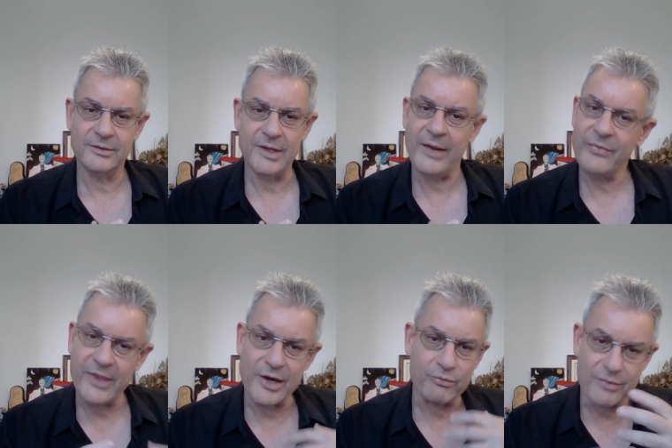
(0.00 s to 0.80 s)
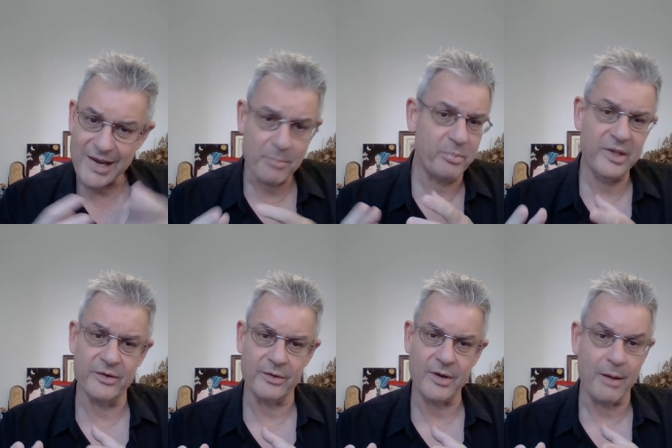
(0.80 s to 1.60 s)
and they
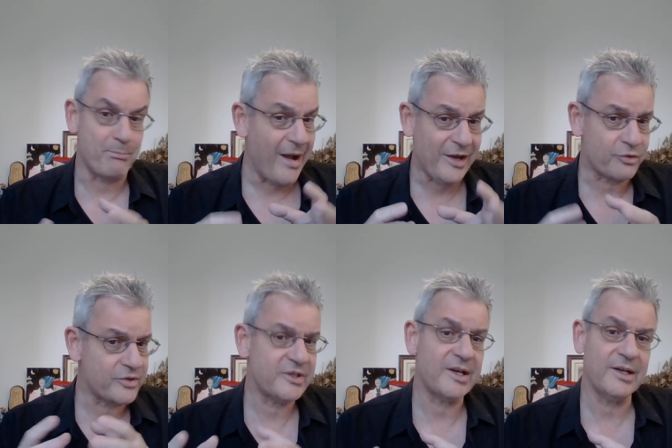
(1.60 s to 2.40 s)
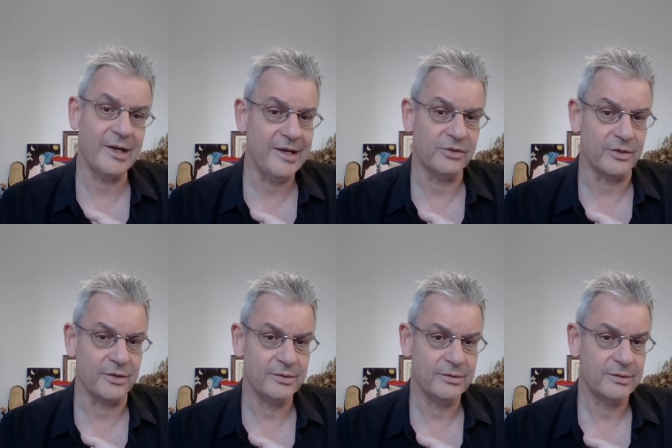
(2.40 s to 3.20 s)
reappear a microsecond
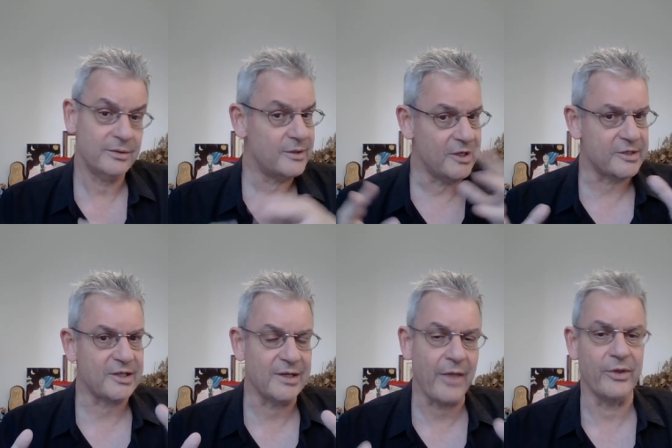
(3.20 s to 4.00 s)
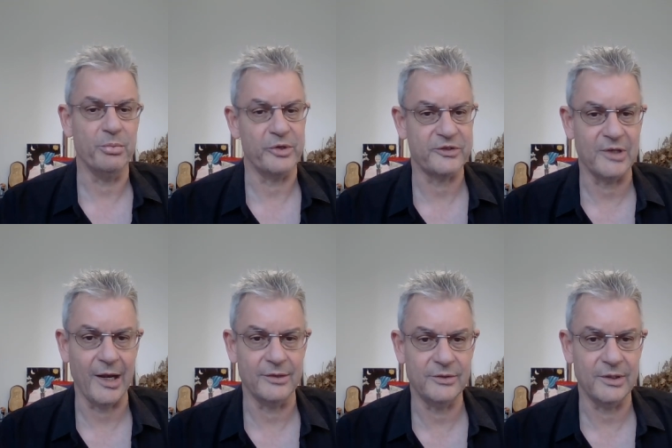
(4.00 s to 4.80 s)
later as another
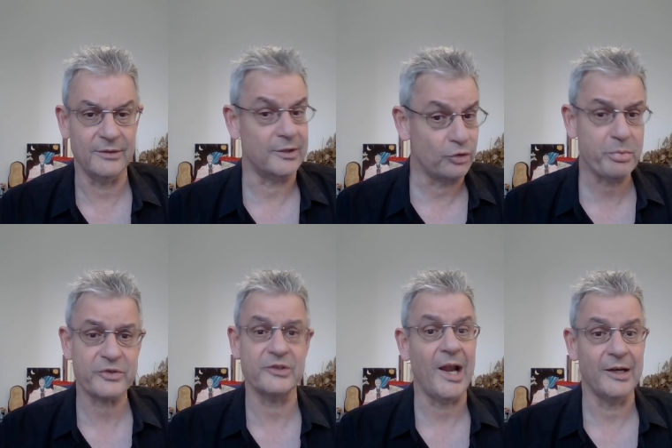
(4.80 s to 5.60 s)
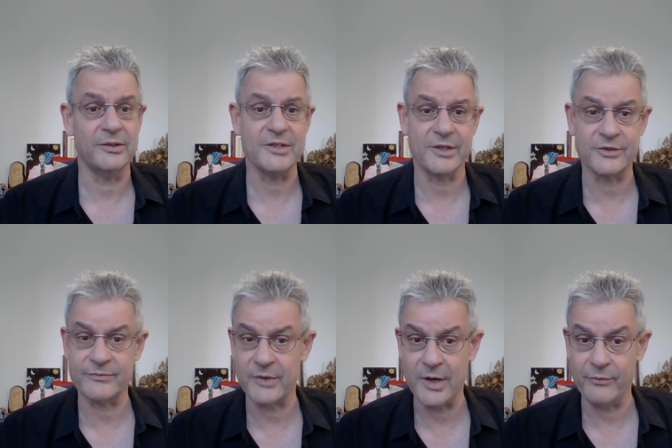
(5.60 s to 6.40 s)
personality. And the two personalities have
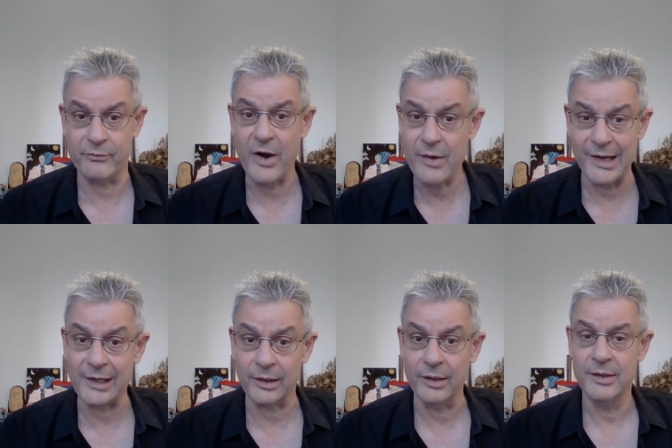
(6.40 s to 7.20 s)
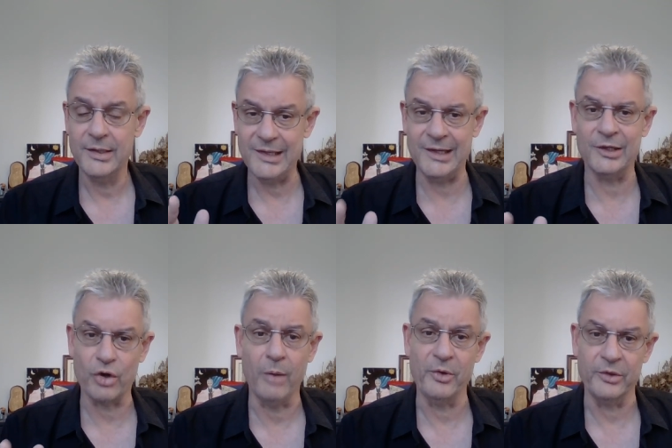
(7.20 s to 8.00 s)
very little in
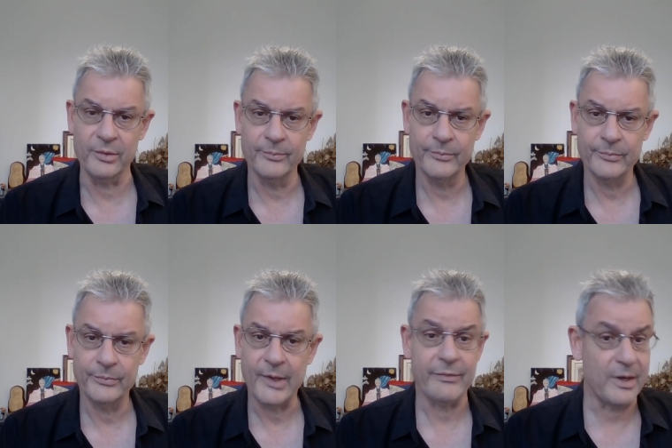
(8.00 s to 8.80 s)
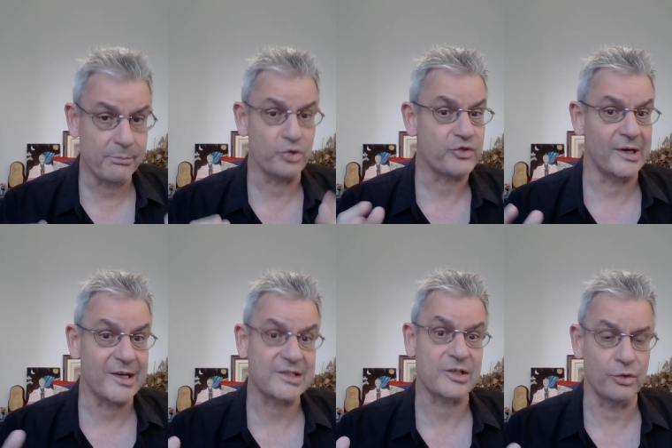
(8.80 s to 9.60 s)
common. They're mutually
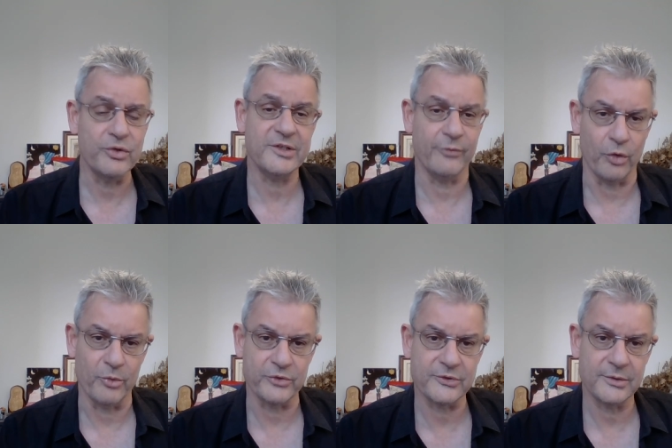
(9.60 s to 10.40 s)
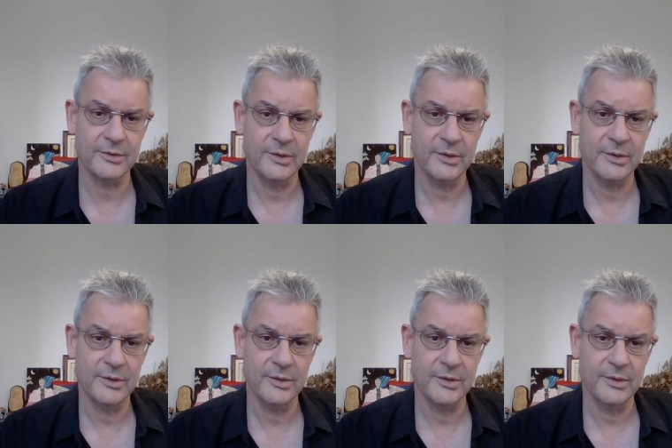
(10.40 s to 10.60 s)
exclusive almost.